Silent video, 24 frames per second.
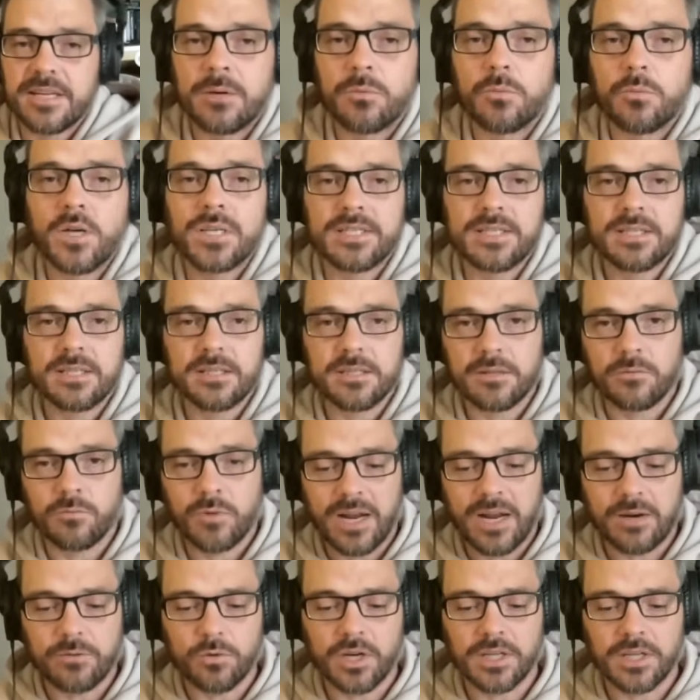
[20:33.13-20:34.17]
wasn't
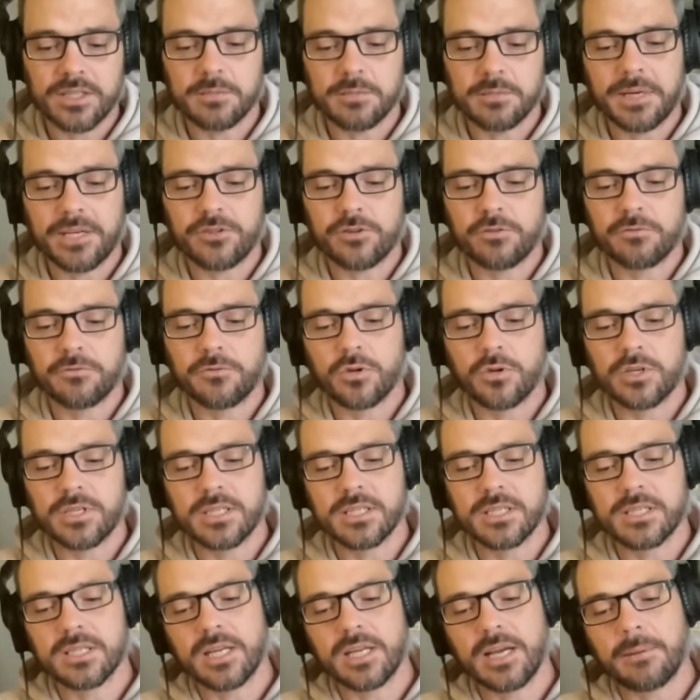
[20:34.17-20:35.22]
Radwan special
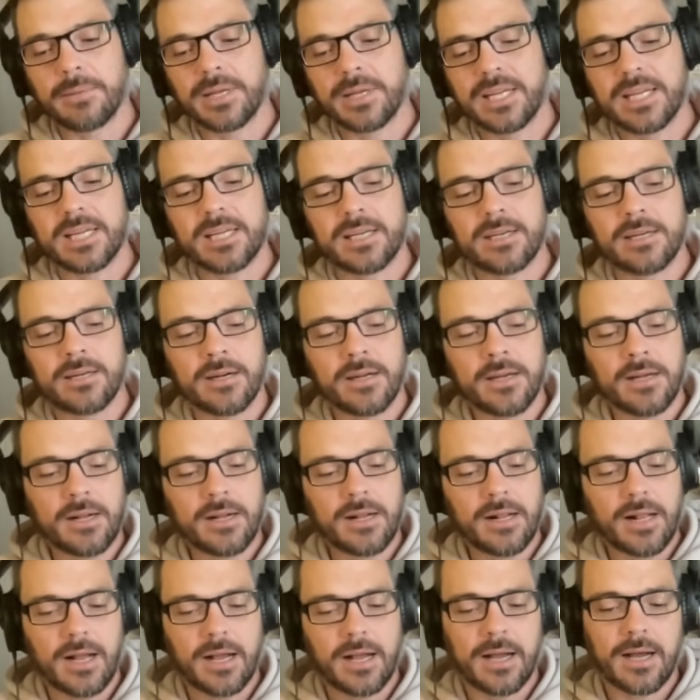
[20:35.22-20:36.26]
forces coming in
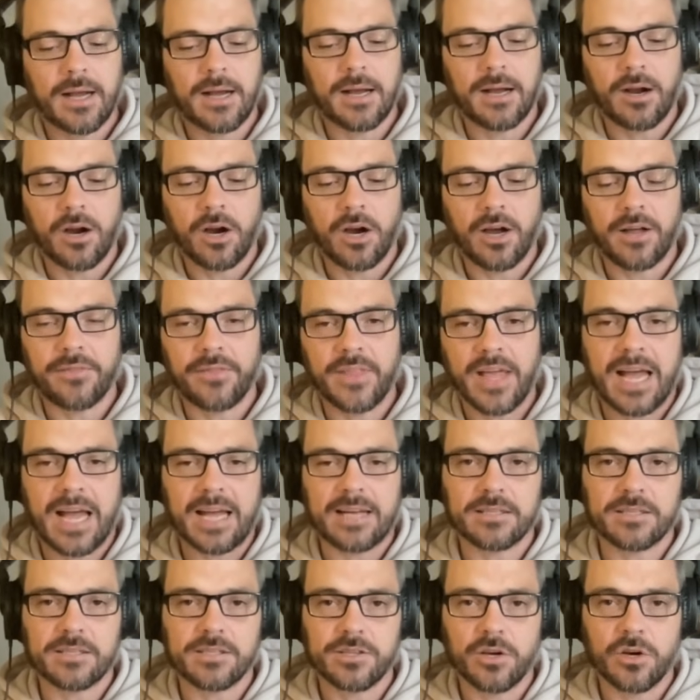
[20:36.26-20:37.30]
on
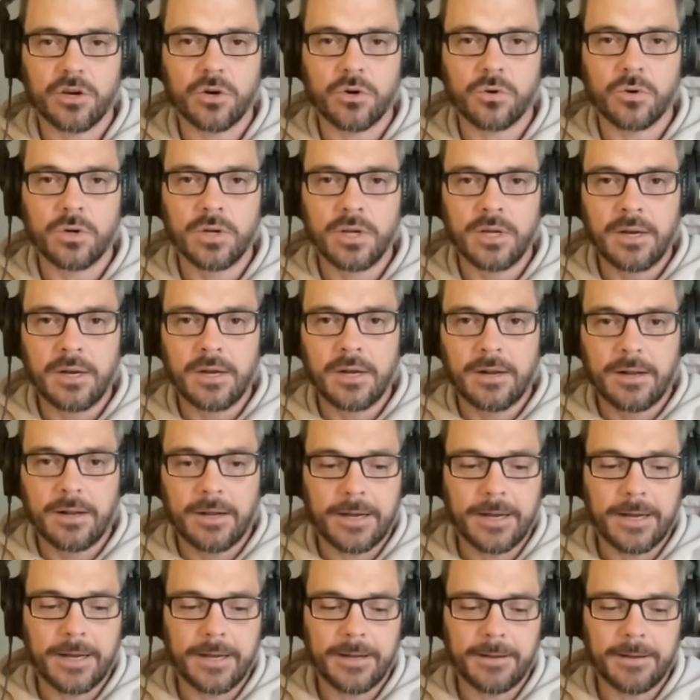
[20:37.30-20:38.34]
that. So
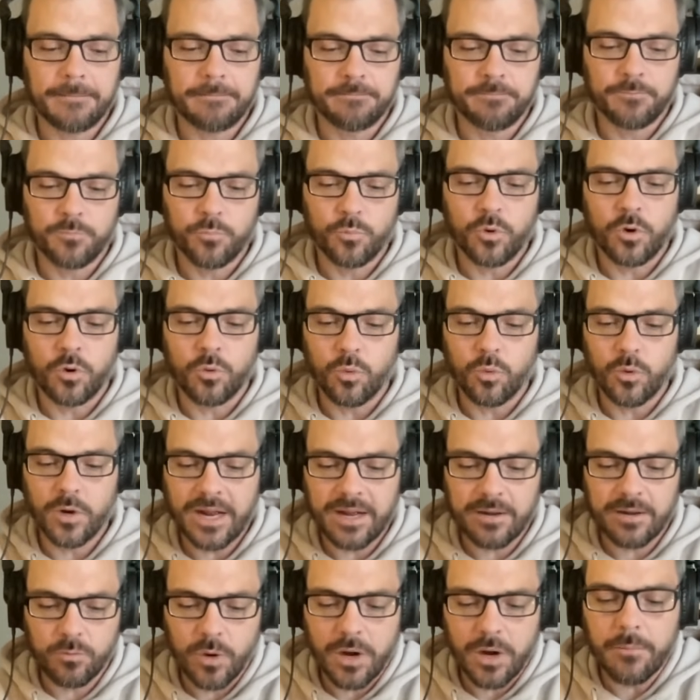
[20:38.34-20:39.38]

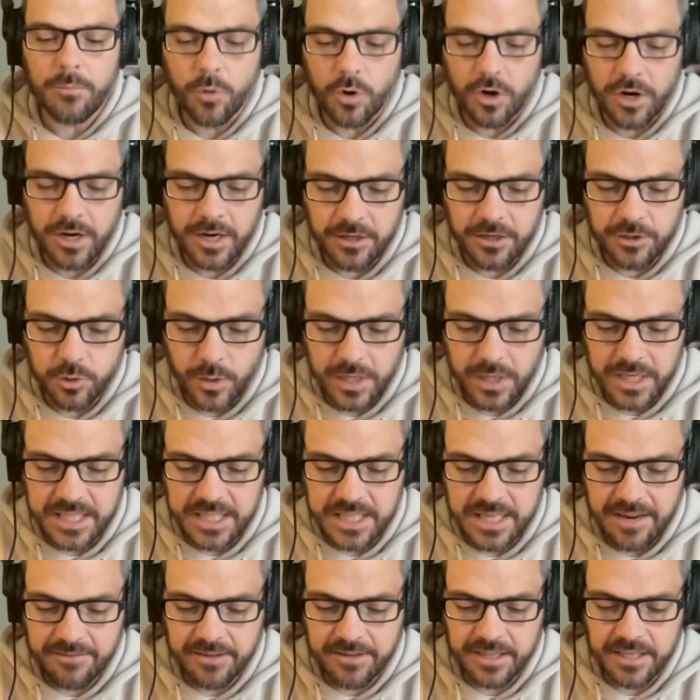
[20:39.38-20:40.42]
one more here.
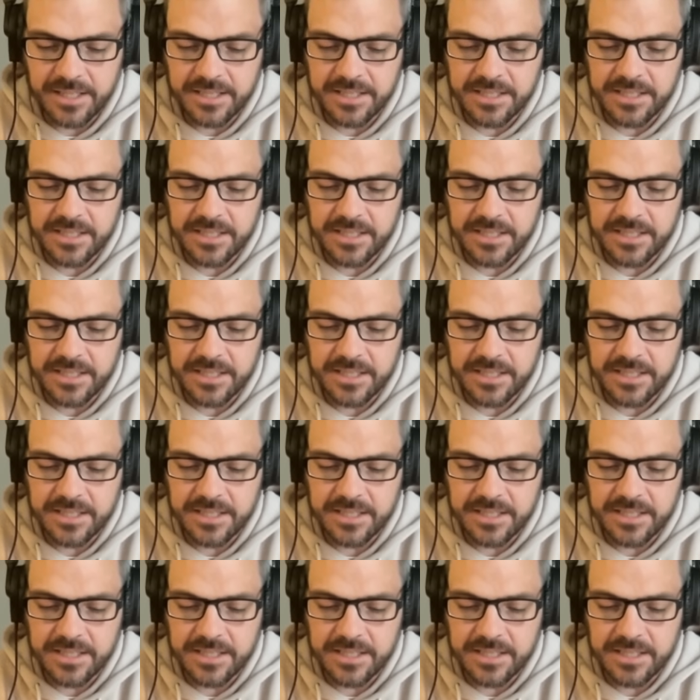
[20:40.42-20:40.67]
27 is